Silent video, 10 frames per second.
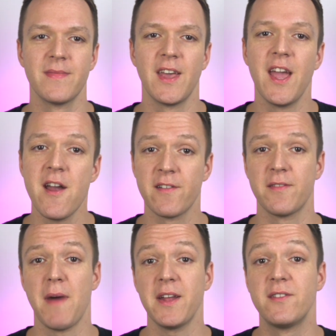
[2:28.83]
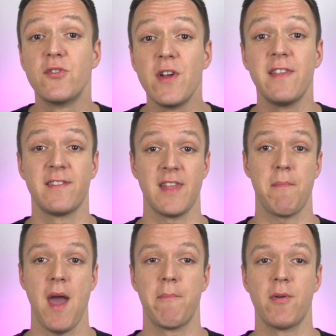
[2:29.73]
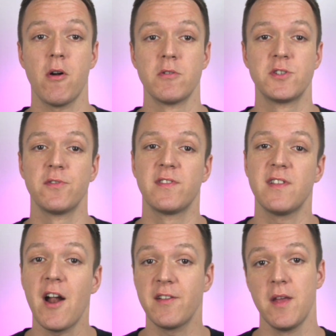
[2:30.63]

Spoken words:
Here's my 3-step approach to start